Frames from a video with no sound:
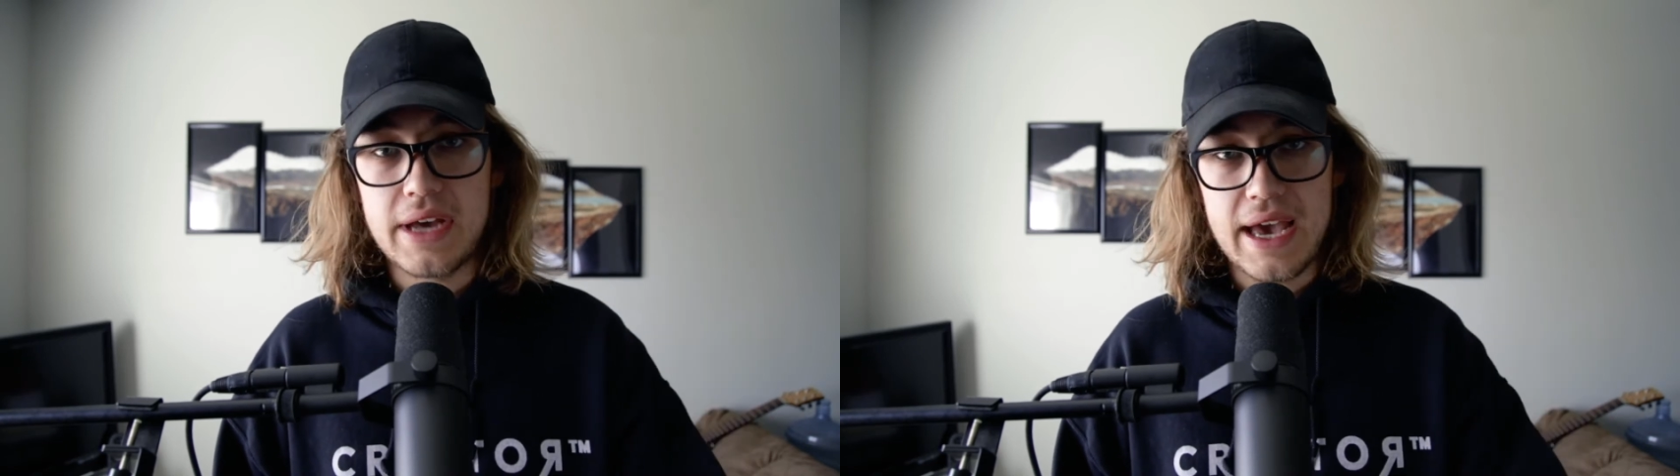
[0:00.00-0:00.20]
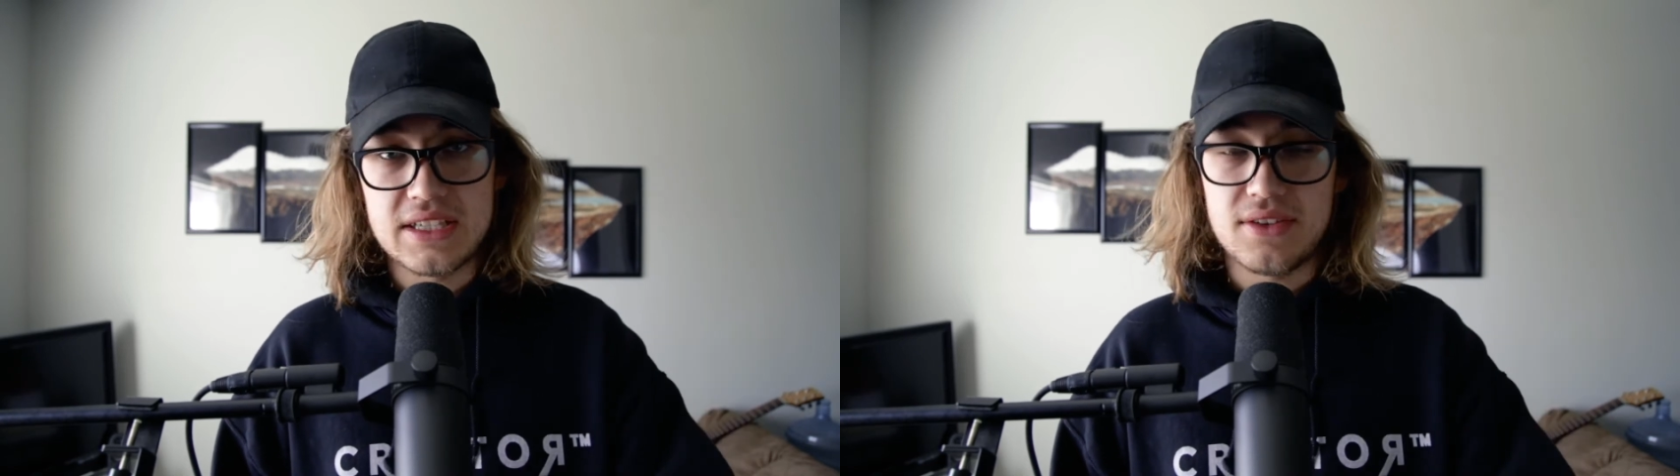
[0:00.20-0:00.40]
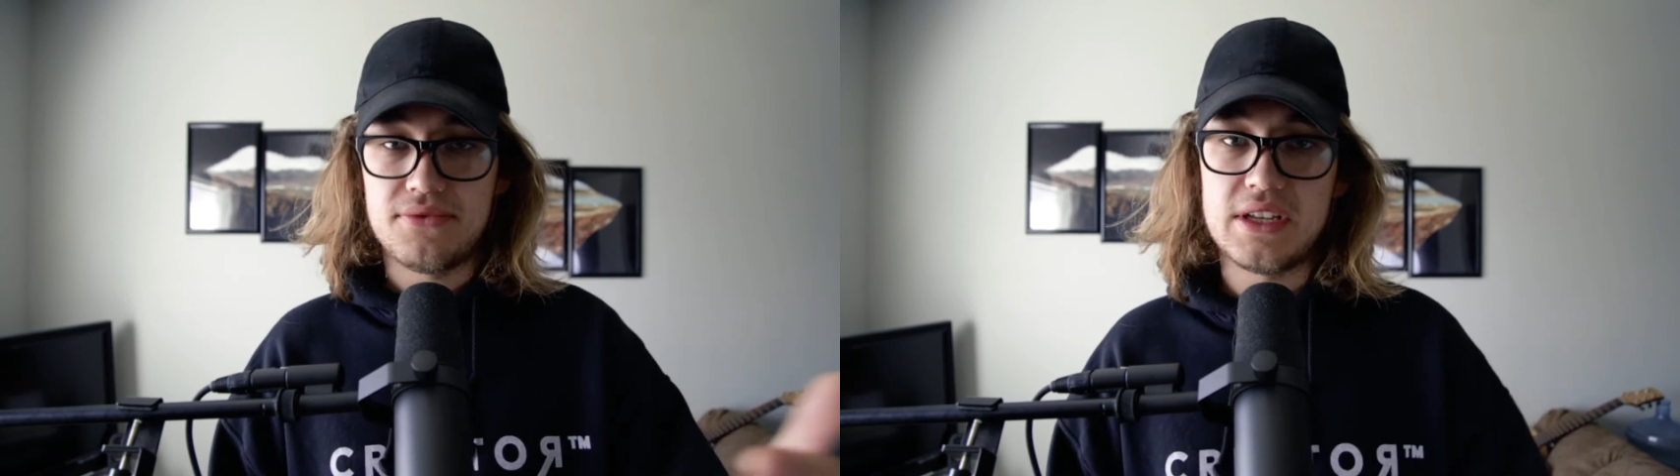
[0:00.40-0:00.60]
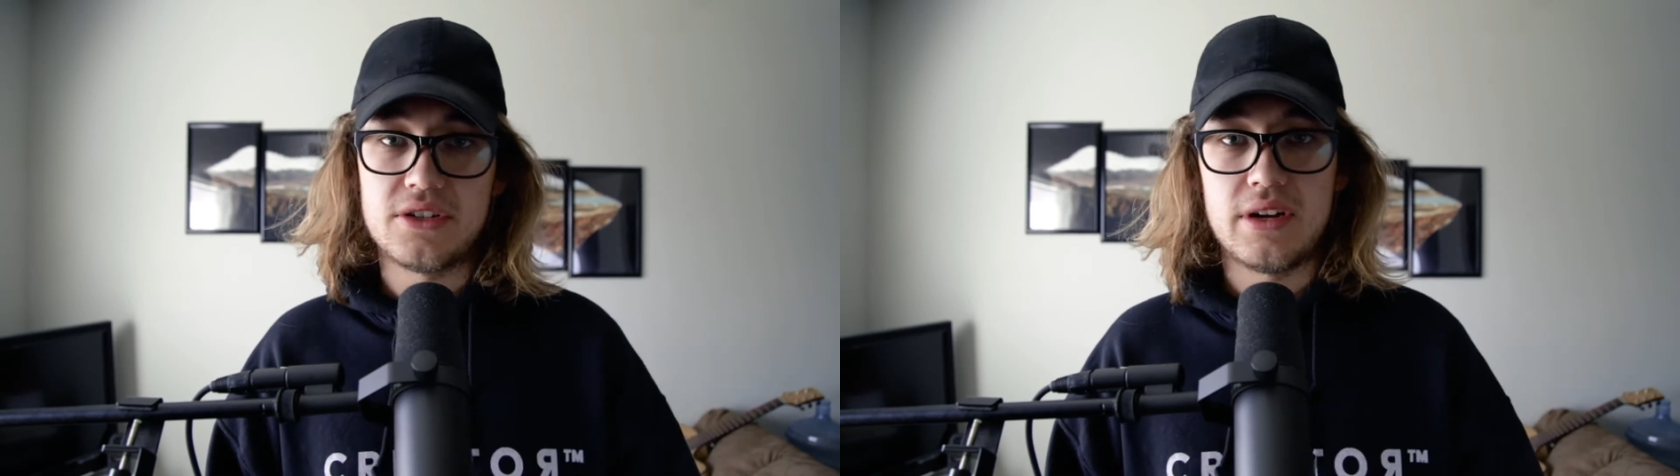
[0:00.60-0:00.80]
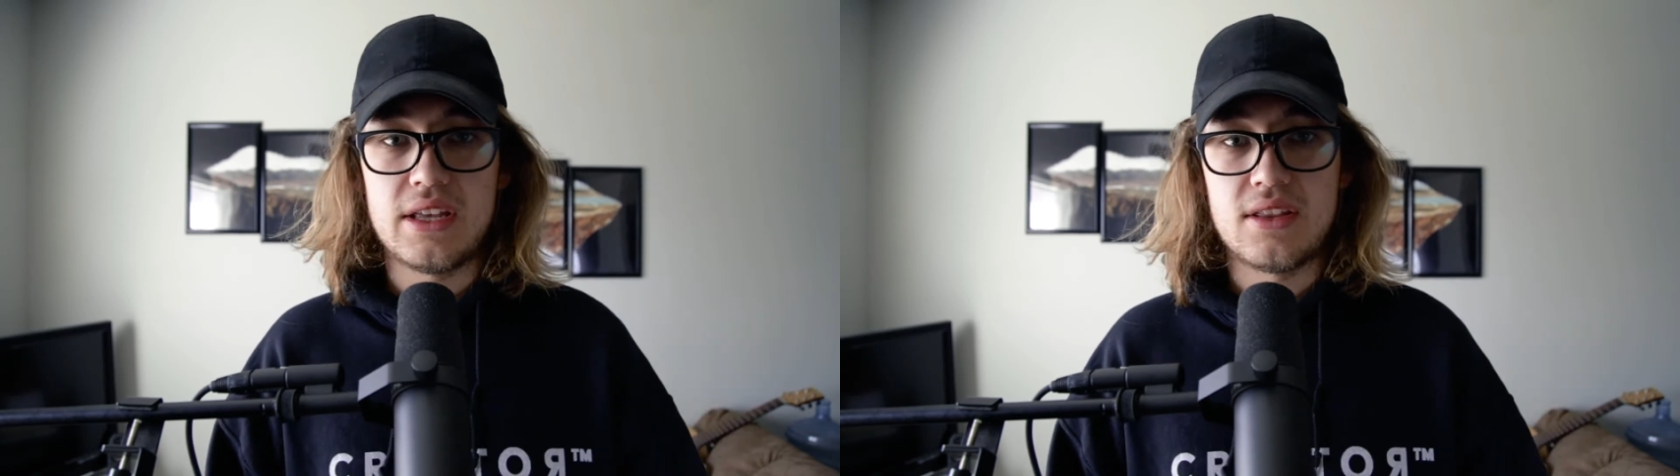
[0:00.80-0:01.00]
guys
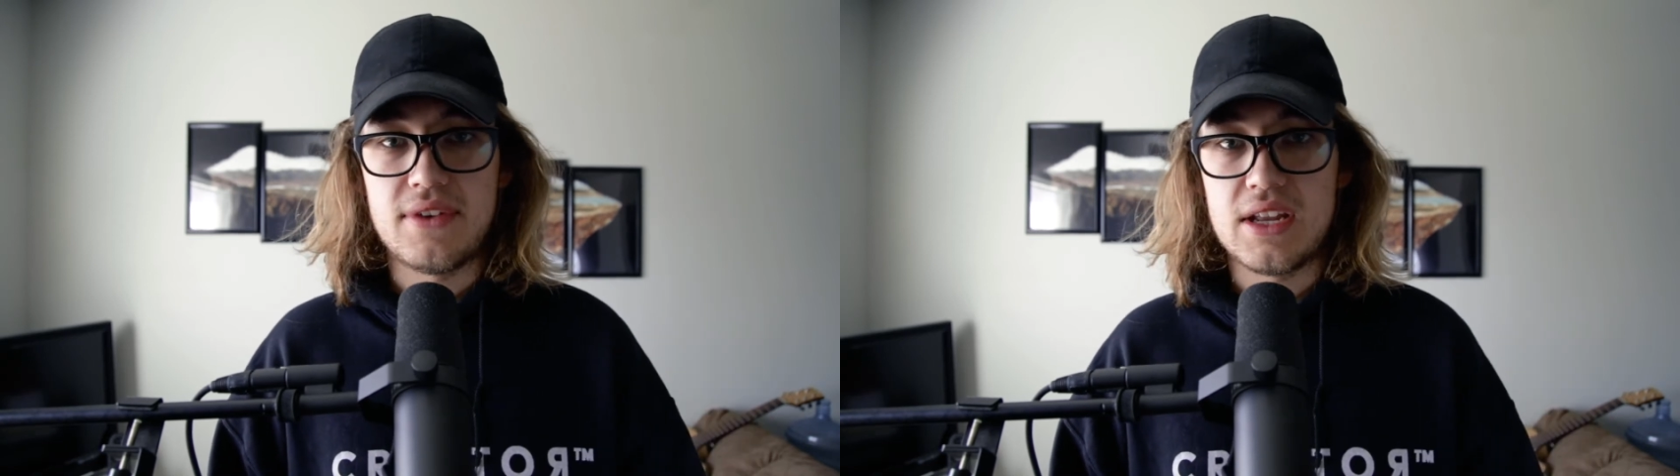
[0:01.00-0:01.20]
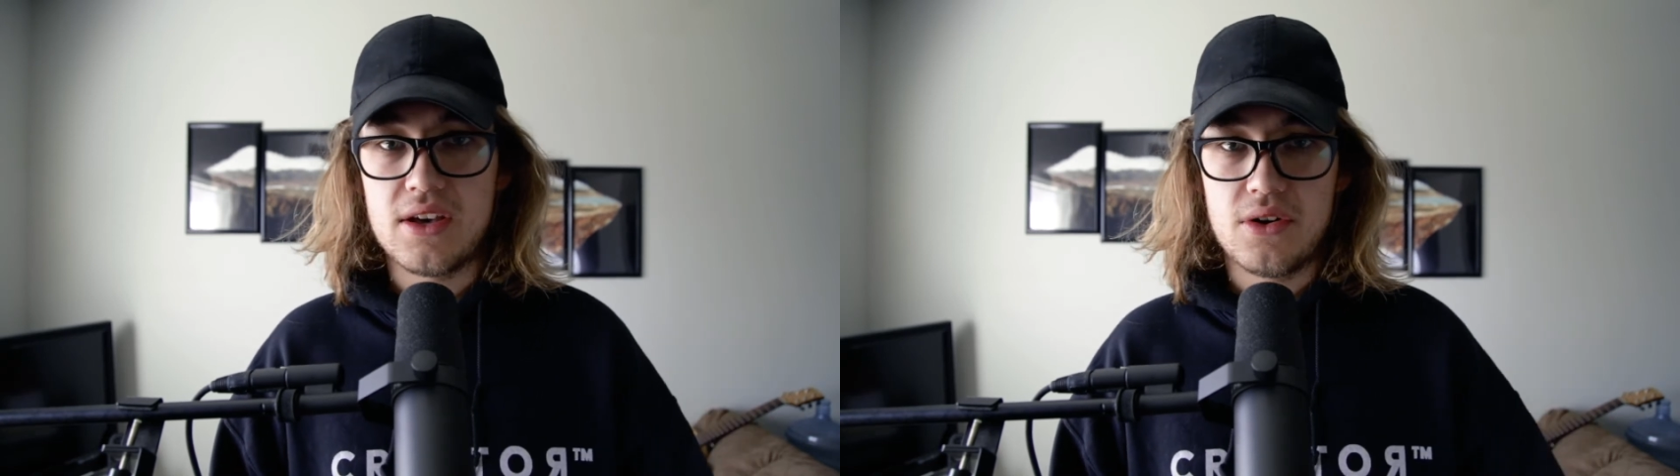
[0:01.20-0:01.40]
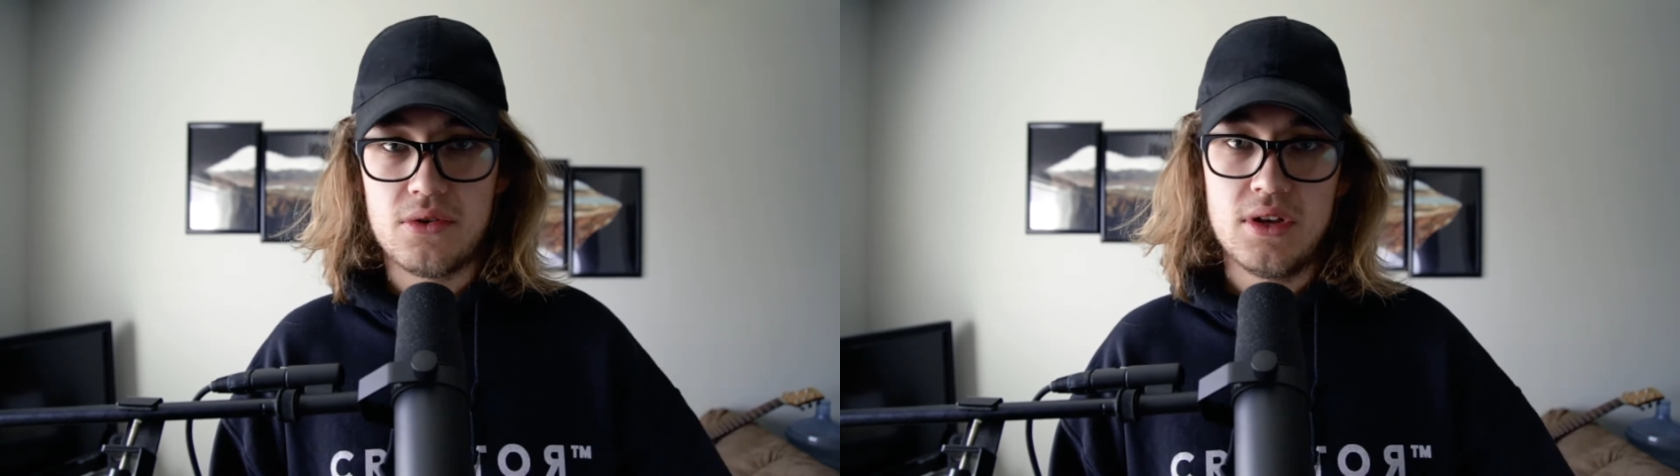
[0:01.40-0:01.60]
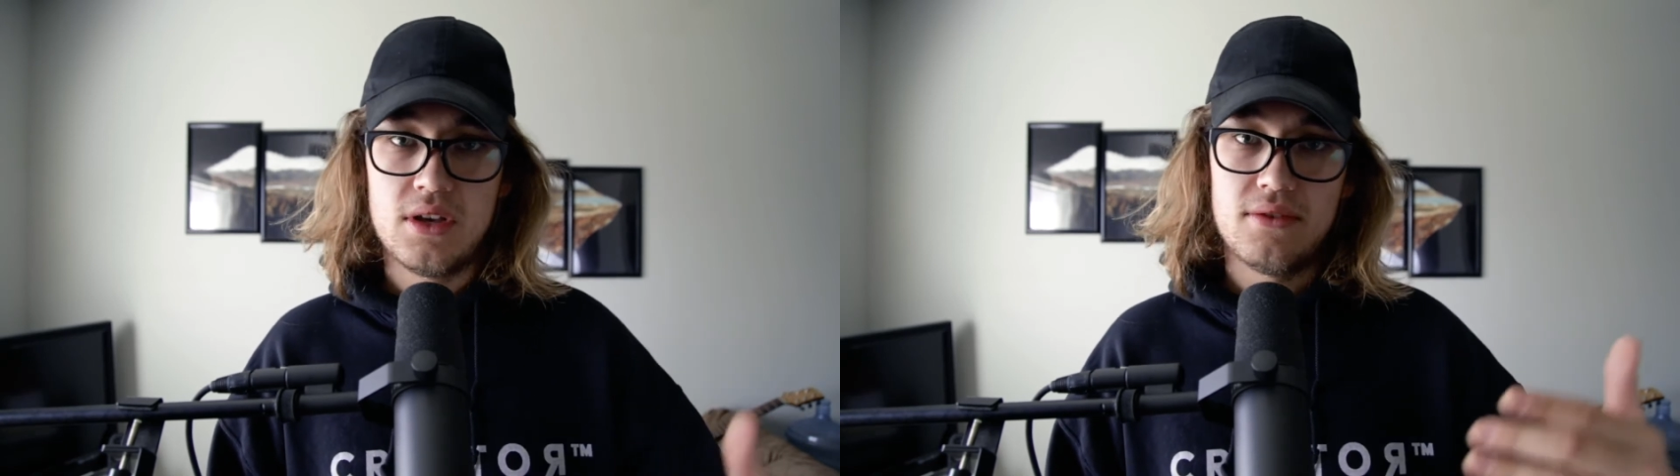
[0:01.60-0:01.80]
featured in the video